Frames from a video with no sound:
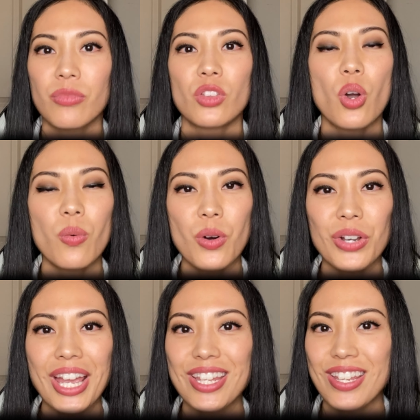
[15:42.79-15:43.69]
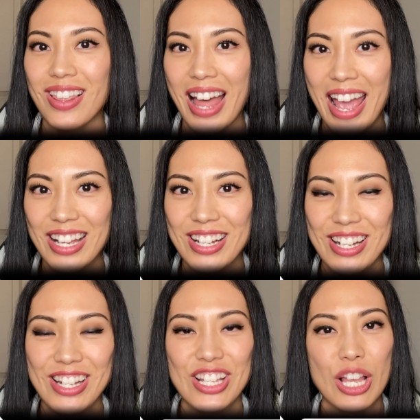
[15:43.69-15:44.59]
don't forget to like,
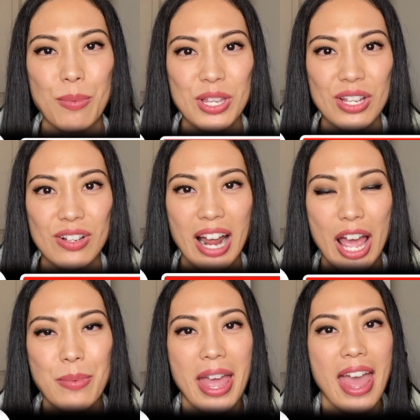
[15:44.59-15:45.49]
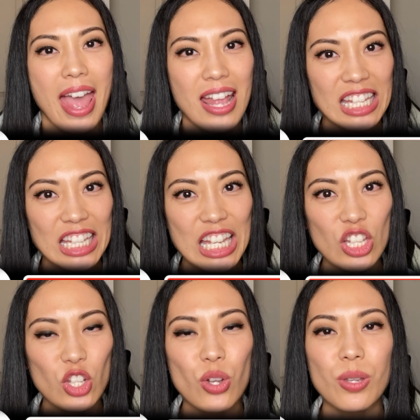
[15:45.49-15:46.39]
subscribe, and hit
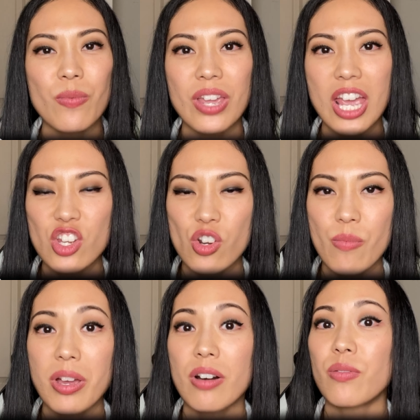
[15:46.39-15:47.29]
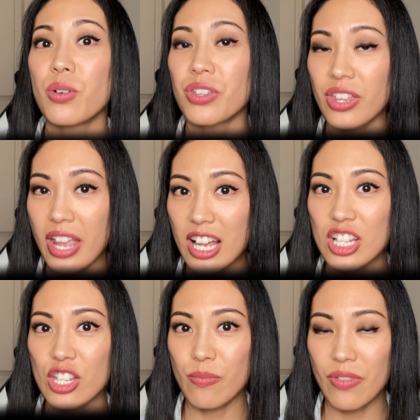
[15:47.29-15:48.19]
the notification bell for the
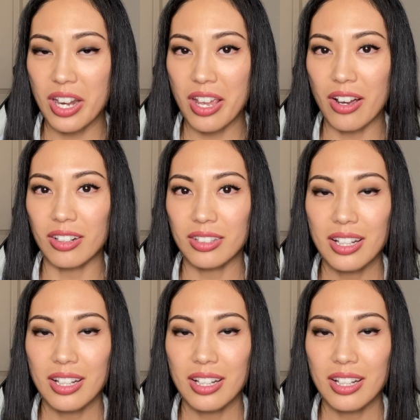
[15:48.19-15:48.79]
next video.